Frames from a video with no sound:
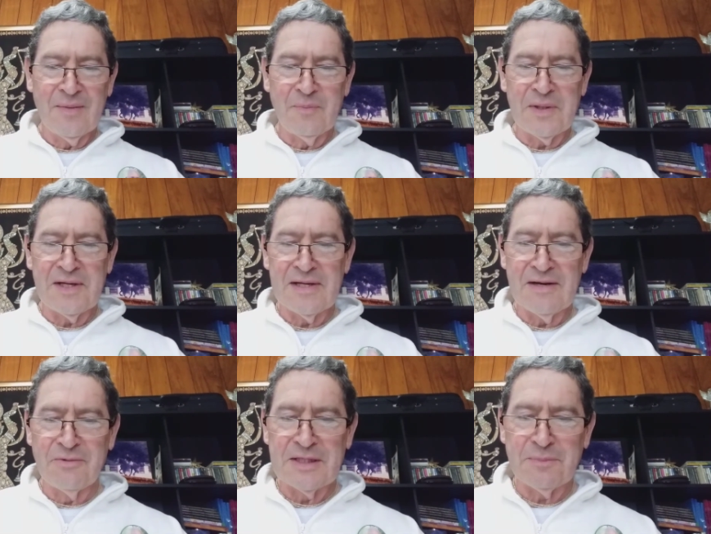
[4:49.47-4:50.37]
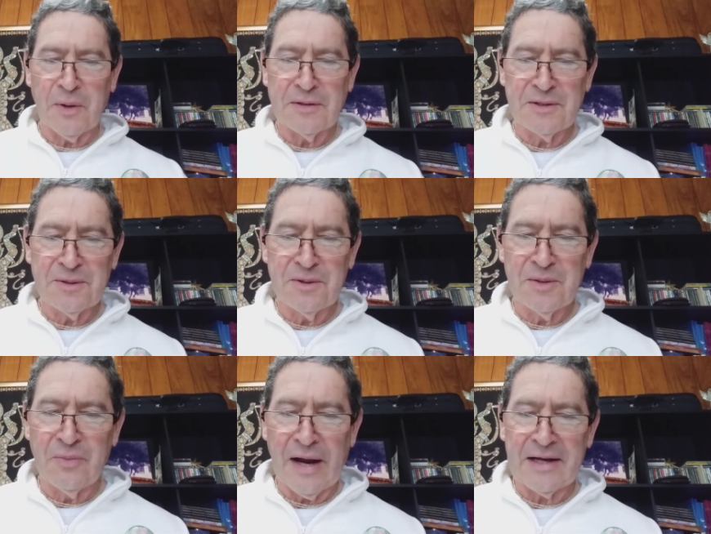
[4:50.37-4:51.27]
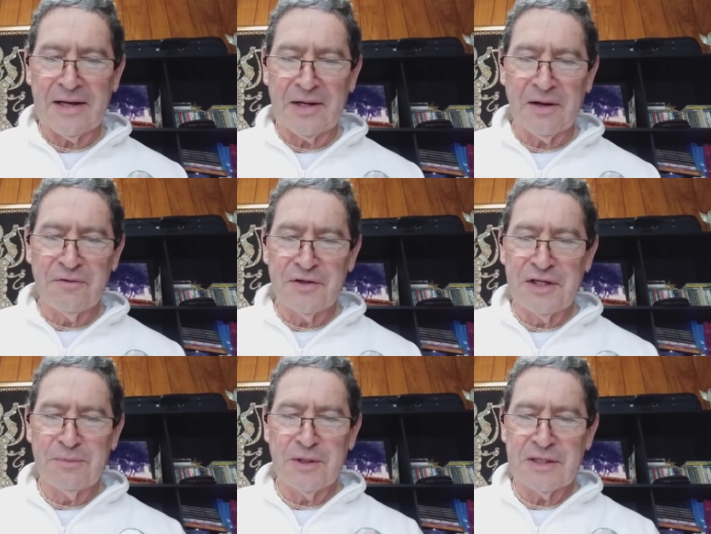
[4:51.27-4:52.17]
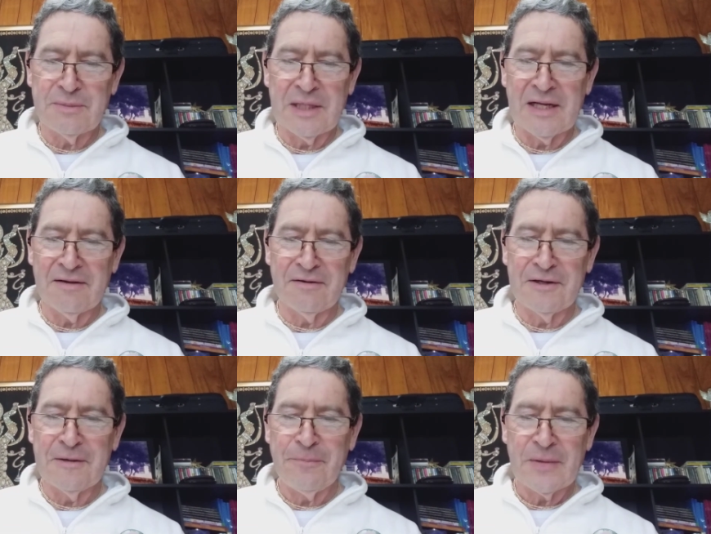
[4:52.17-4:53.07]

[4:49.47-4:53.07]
But in response to the bragging of her dear most beloved,